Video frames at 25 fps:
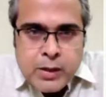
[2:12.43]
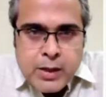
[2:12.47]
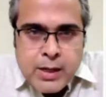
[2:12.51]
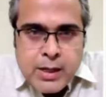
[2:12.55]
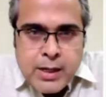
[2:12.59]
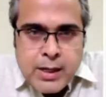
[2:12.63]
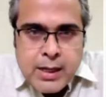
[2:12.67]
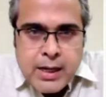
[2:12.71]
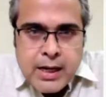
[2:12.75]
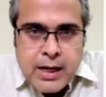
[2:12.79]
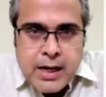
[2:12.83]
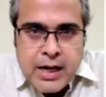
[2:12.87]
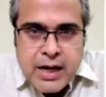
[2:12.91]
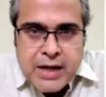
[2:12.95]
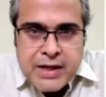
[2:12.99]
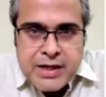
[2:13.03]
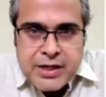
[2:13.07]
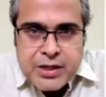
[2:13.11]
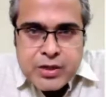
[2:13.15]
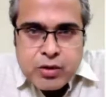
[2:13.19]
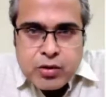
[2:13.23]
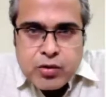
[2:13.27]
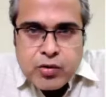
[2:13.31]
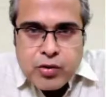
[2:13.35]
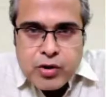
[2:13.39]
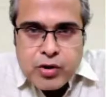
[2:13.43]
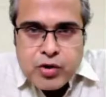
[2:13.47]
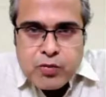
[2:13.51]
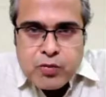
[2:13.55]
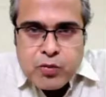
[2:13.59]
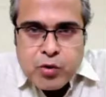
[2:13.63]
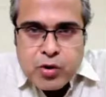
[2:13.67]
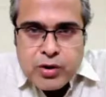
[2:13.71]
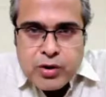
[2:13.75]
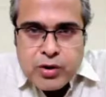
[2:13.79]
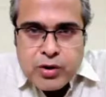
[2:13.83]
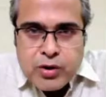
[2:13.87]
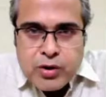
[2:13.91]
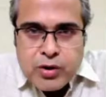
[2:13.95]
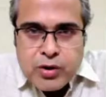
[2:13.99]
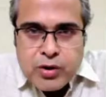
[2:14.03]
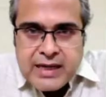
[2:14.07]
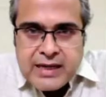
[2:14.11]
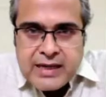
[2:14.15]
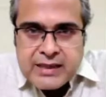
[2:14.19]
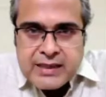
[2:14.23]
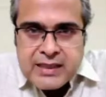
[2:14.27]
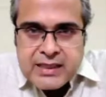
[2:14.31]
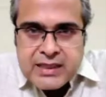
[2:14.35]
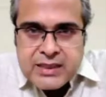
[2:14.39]
I need not go into more detail at
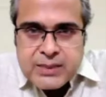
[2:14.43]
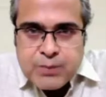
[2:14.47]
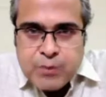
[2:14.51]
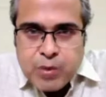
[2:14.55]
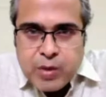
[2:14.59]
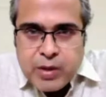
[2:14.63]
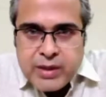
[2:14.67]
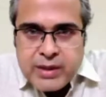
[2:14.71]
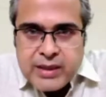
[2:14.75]
this point.